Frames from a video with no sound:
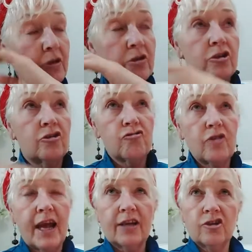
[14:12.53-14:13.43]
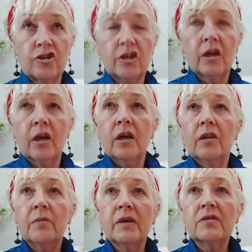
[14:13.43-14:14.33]
stretch
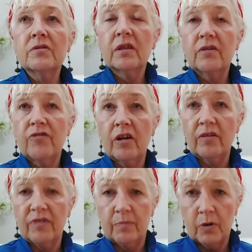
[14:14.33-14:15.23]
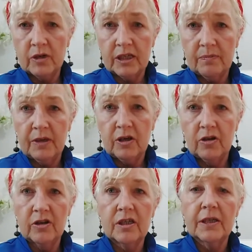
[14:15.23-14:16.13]
the muscles at the front of their body
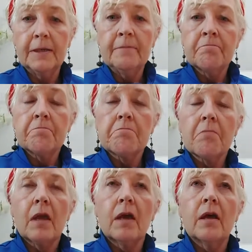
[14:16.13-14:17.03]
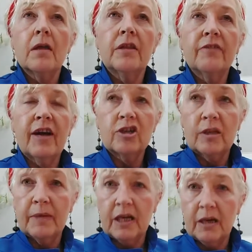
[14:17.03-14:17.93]
because they've
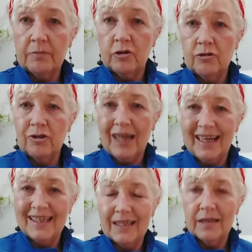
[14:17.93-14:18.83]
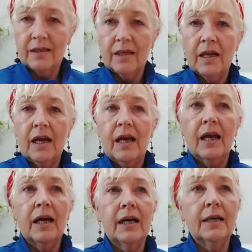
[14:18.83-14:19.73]
actually become too tight.
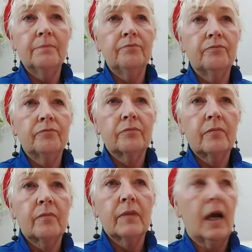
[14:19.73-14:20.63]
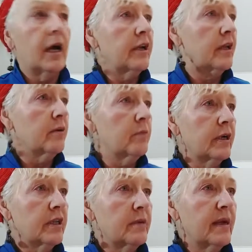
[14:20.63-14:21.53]
Another one
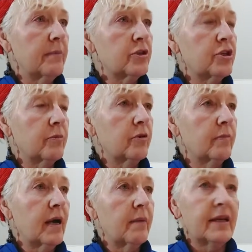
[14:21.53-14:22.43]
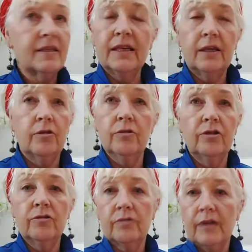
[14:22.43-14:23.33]
in the membership group, I might say, no,
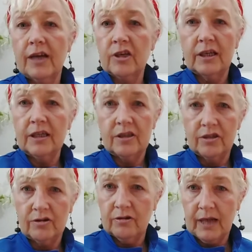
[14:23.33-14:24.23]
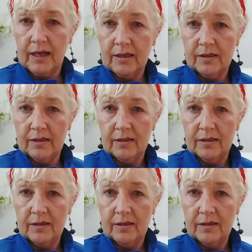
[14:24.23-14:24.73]
you don't actually need to do that.